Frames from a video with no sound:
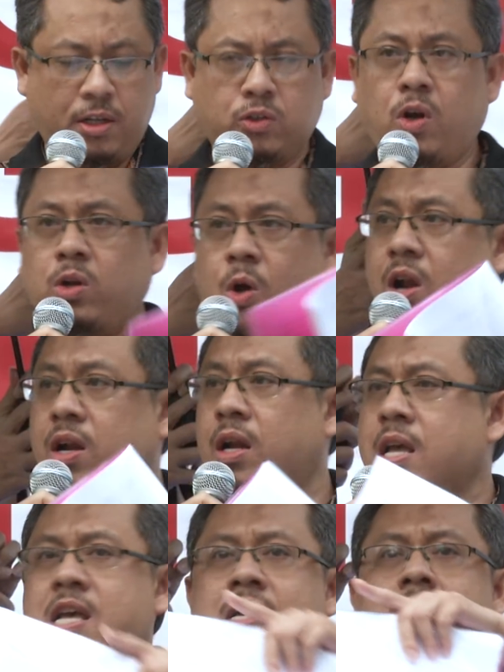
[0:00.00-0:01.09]
So don't
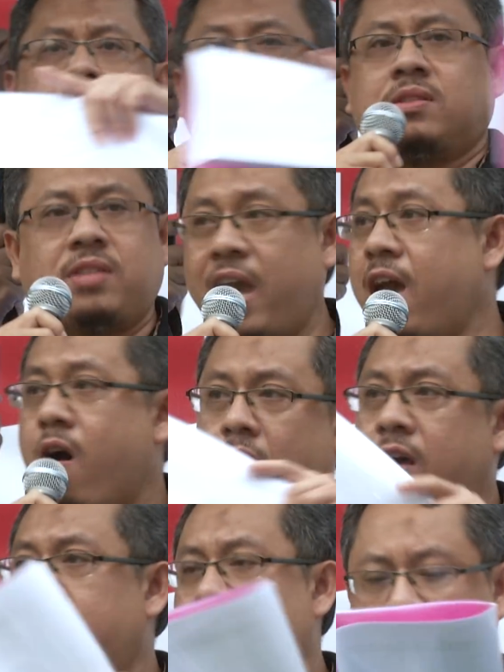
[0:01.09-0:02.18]
say
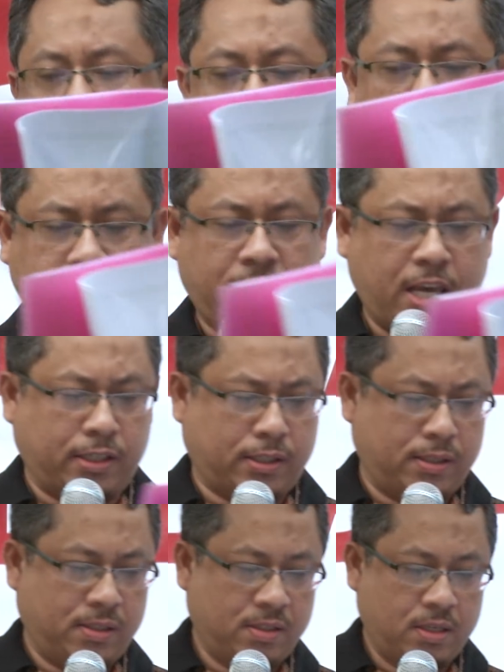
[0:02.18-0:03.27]
all of us are
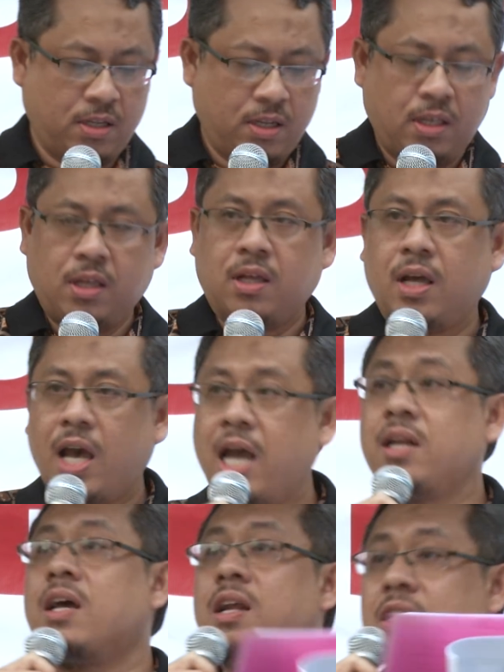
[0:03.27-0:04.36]
racist.
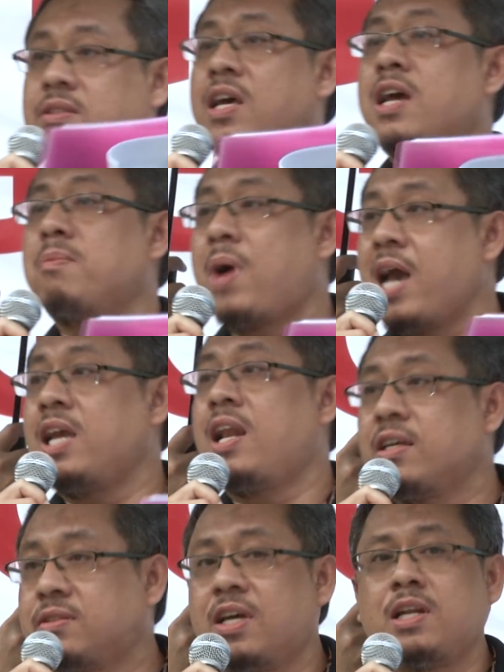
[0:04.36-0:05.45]
And the recent
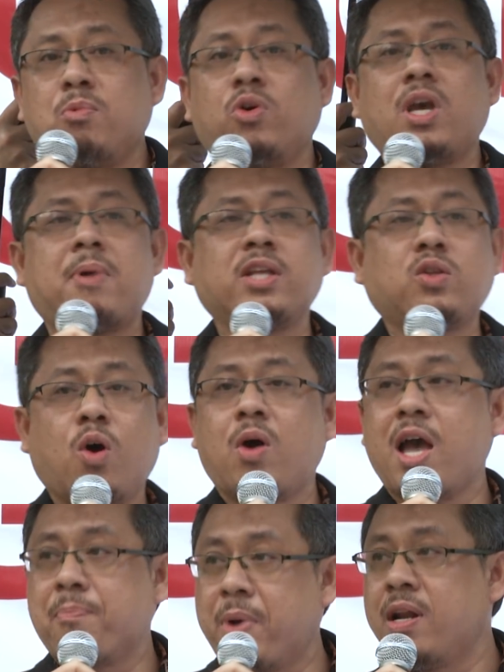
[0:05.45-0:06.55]
by-election in Bukit Batok, what
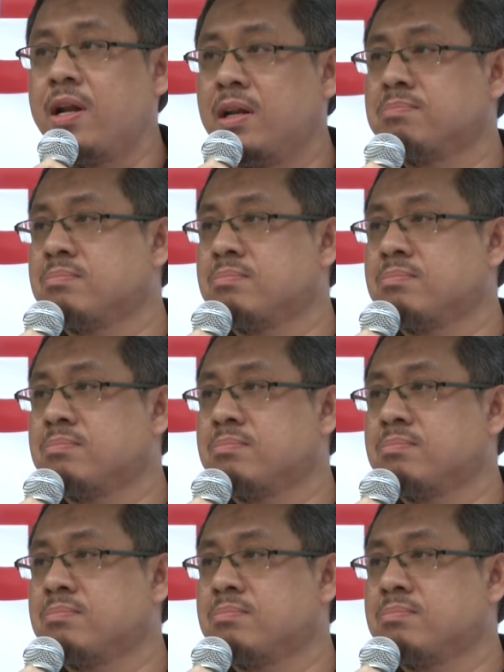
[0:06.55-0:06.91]
happened?